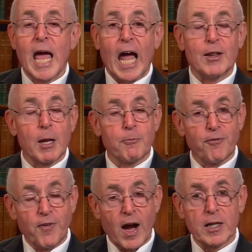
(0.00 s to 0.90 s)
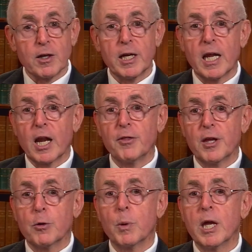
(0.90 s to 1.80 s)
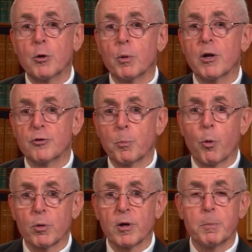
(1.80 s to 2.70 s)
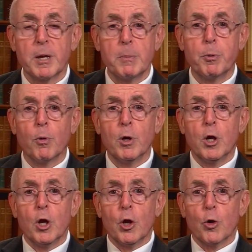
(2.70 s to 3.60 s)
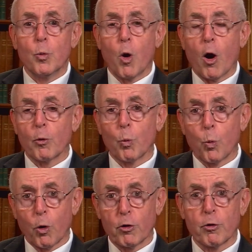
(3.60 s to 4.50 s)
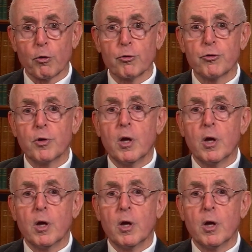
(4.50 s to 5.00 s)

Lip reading: And then finally, and I think equally as importantly, people who are workers,